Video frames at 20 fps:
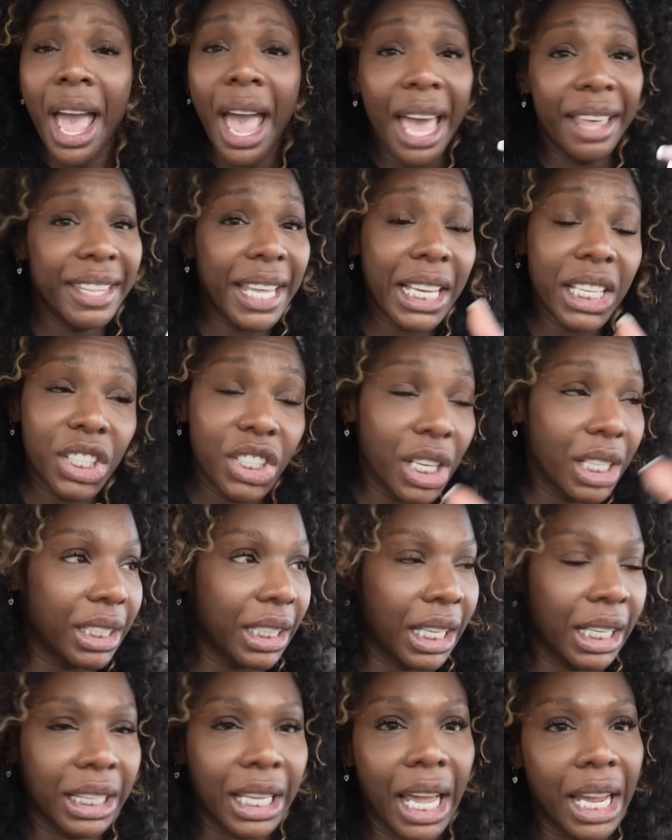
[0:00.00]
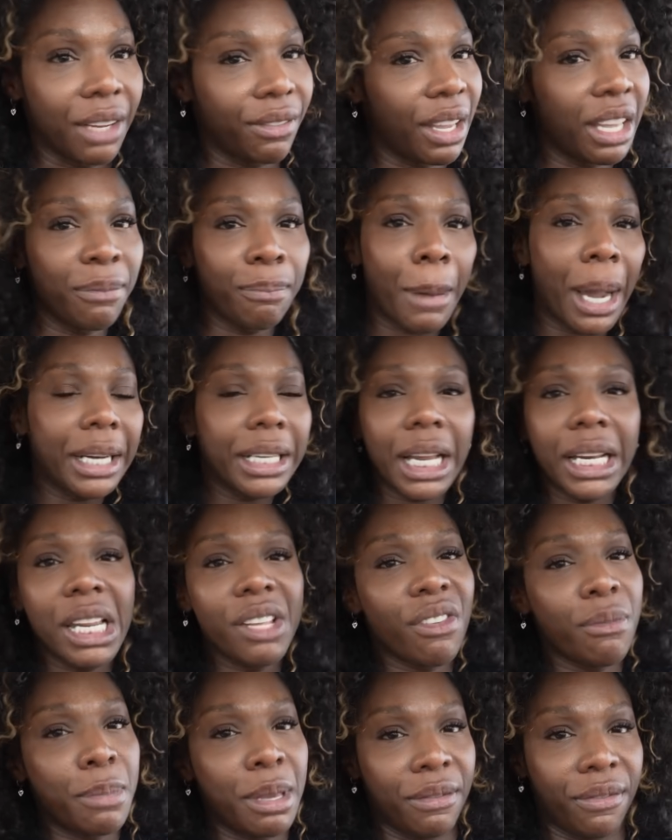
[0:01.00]
and that's just in life. It might not
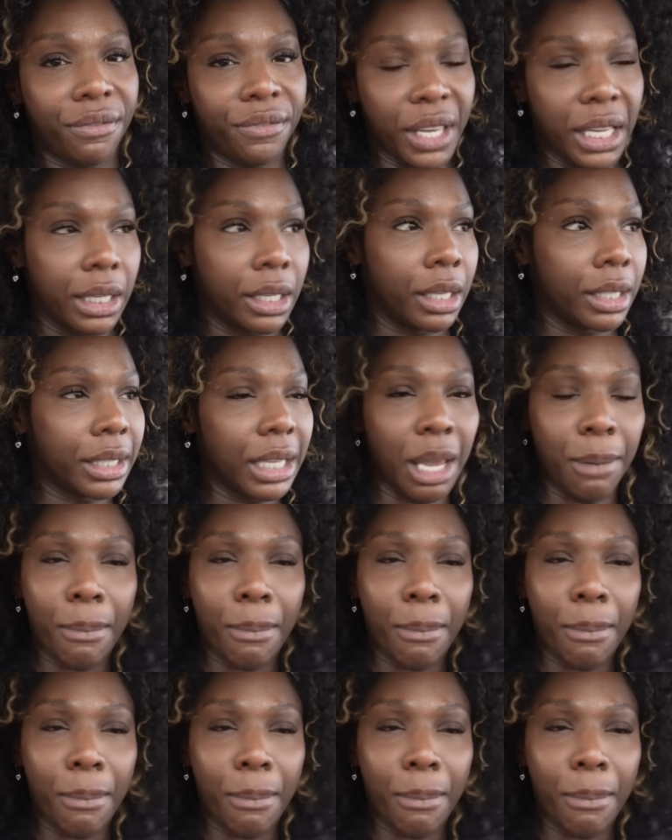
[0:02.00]
even be fitness.